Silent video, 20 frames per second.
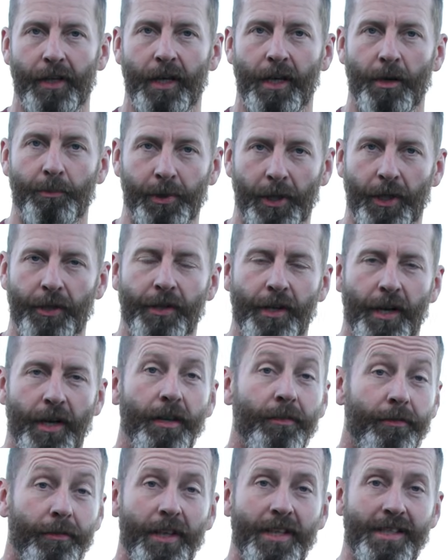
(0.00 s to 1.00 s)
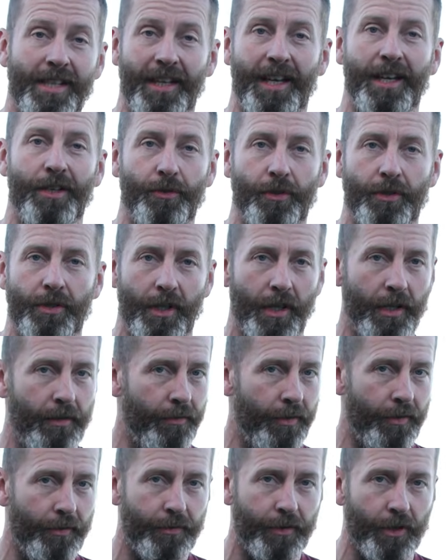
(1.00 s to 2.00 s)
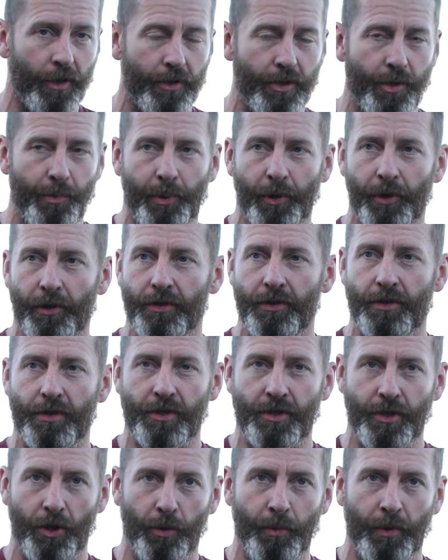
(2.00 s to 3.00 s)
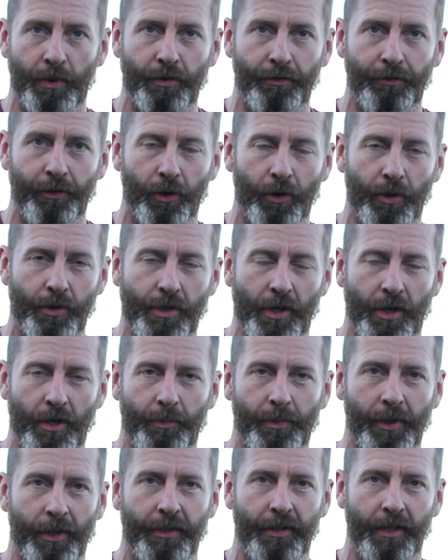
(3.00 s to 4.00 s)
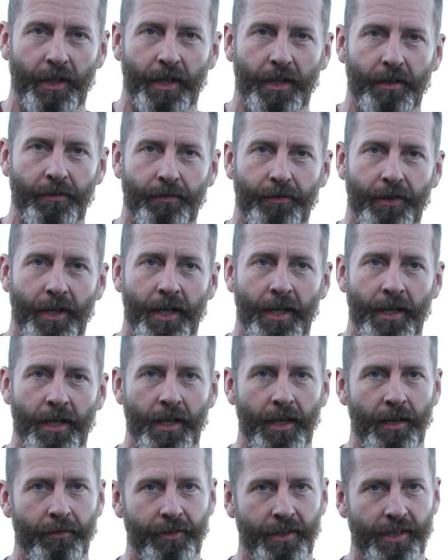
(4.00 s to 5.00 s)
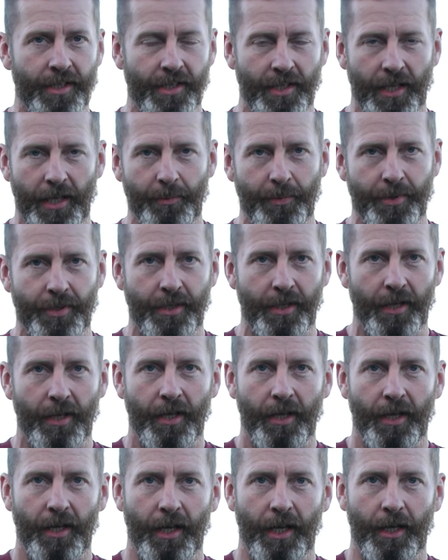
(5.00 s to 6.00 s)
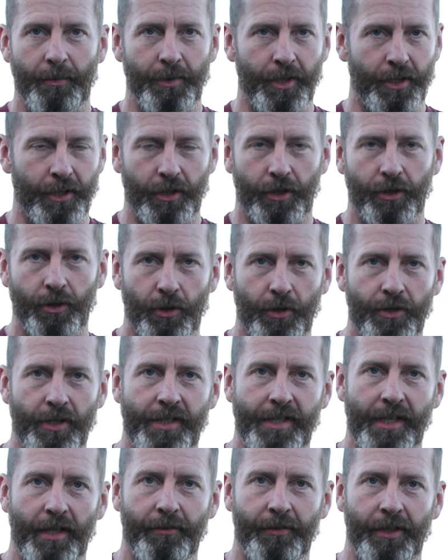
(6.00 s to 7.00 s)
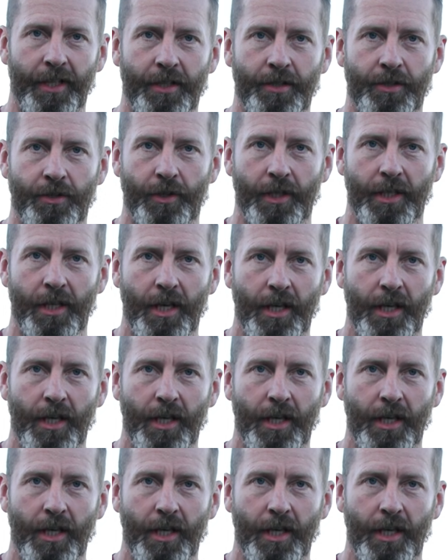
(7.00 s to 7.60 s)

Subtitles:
A blunt knife is a dangerous knife. You've got to put so much force on a blunt knife, then if it slips, you're going to cause yourself an injury.